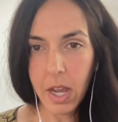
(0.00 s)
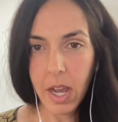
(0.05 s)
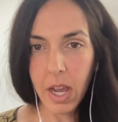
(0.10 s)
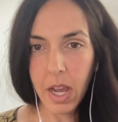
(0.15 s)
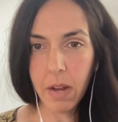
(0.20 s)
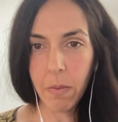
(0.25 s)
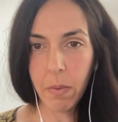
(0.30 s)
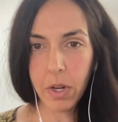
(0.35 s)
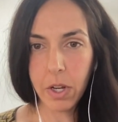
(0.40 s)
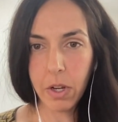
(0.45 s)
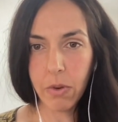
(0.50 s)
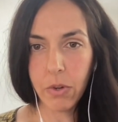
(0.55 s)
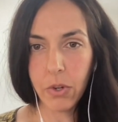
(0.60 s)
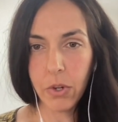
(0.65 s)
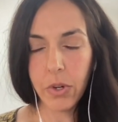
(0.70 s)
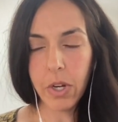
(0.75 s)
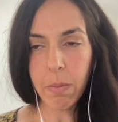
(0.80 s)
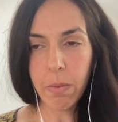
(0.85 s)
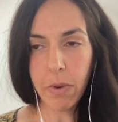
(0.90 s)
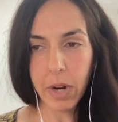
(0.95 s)
And when you
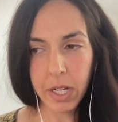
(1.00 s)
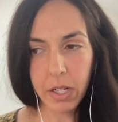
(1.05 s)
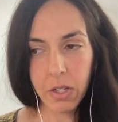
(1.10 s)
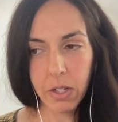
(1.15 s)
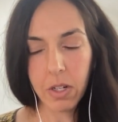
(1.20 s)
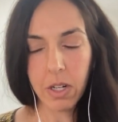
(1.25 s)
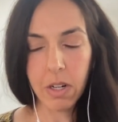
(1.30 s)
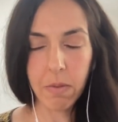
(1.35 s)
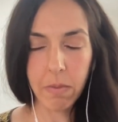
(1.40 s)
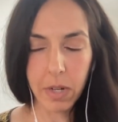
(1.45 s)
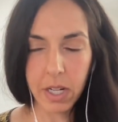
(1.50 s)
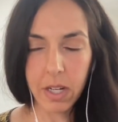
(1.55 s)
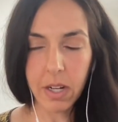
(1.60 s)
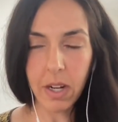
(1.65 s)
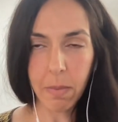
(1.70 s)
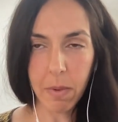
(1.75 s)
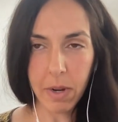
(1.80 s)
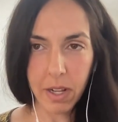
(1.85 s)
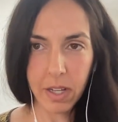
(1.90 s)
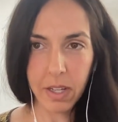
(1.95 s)
do your brainstorm, we can
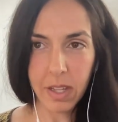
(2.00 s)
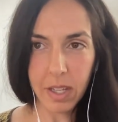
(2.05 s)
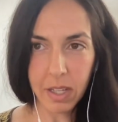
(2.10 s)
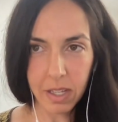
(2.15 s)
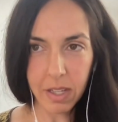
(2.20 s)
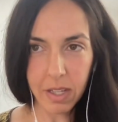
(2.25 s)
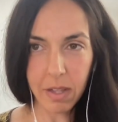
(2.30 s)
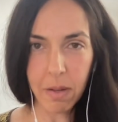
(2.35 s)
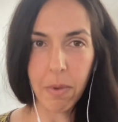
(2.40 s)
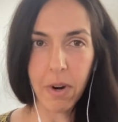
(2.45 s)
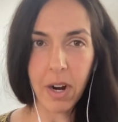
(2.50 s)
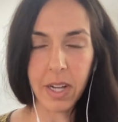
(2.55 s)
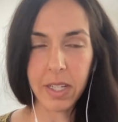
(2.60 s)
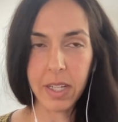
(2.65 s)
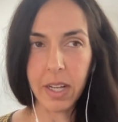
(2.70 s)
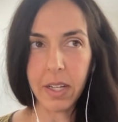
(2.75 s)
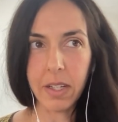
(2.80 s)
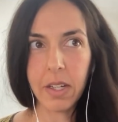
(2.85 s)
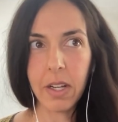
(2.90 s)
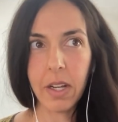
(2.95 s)
talk about like this in the
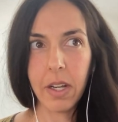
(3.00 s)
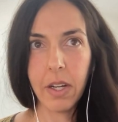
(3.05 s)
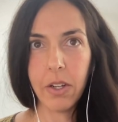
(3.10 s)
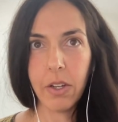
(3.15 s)
process,